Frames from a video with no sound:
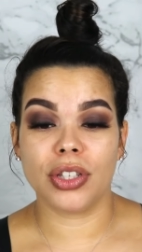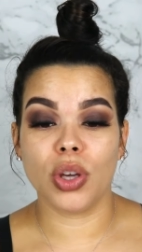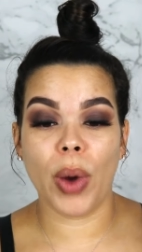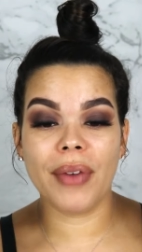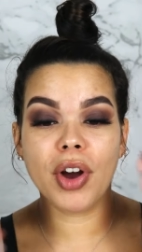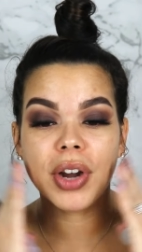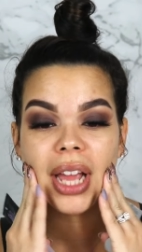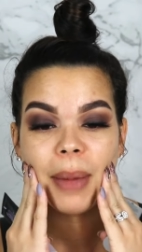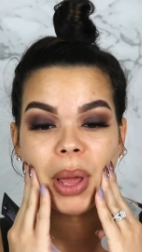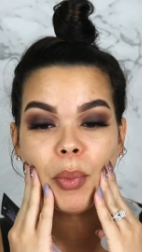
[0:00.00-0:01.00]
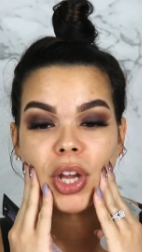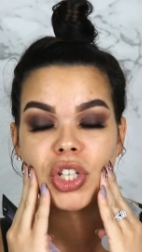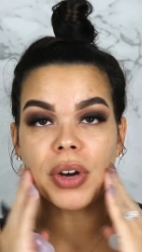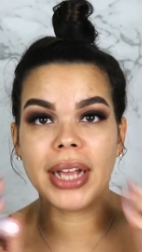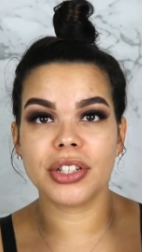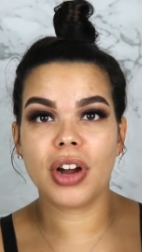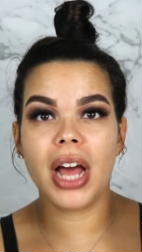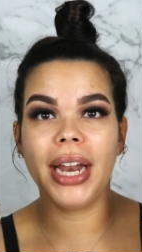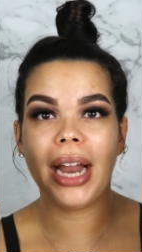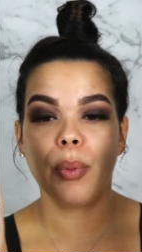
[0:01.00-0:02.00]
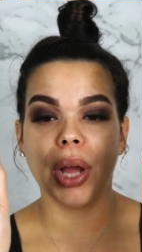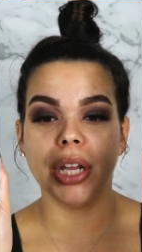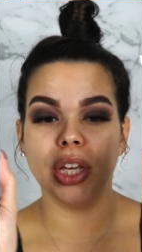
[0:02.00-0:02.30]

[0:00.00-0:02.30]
So I've already got my moisturizer on and now we're gonna